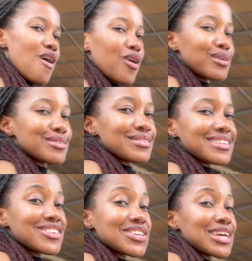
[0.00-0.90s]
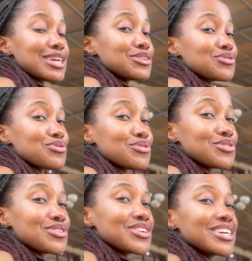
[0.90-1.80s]
also this chair is
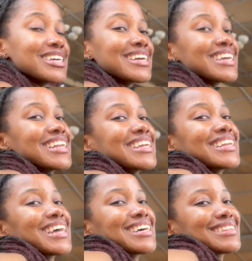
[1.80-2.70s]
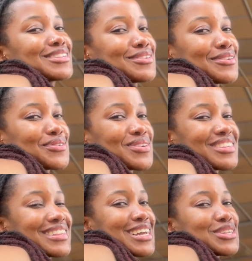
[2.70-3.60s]
really nice it's those ones
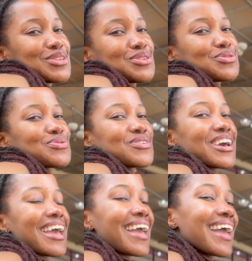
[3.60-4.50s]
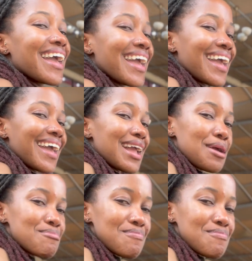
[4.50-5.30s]
that swing